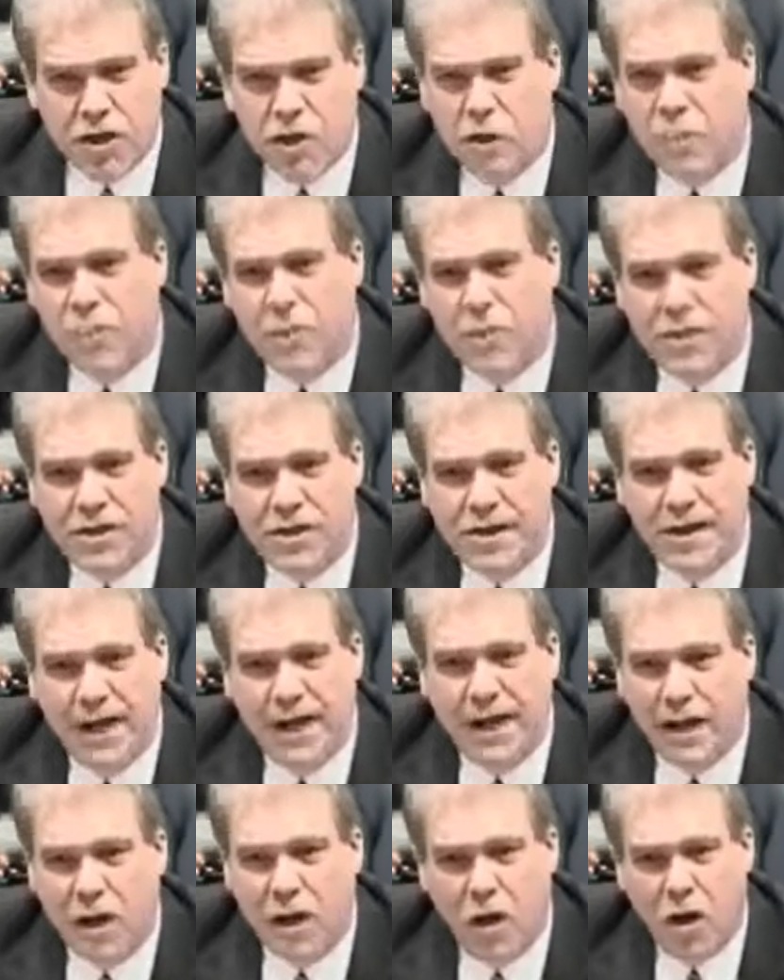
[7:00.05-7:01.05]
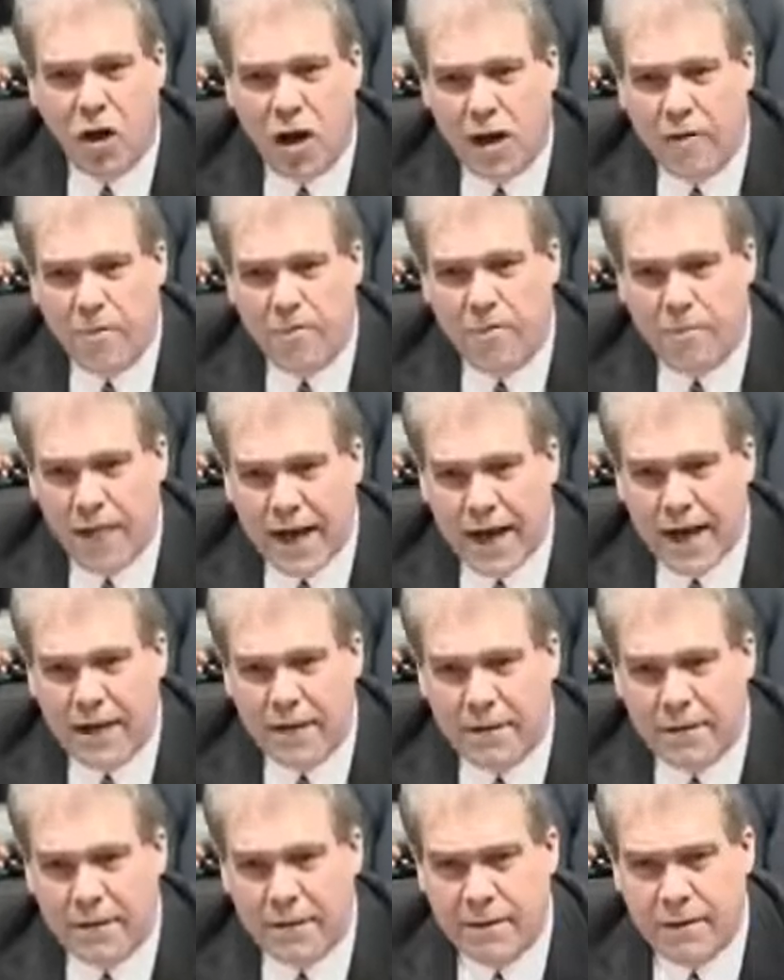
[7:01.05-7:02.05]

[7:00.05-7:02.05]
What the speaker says: supersedes any law of man.